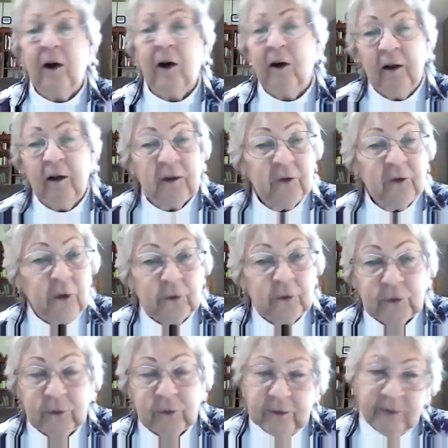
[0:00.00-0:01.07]
all
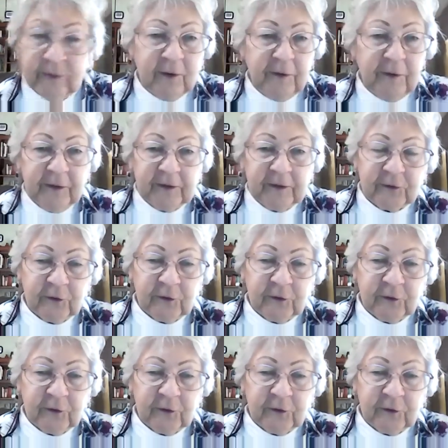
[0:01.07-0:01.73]
those who live on this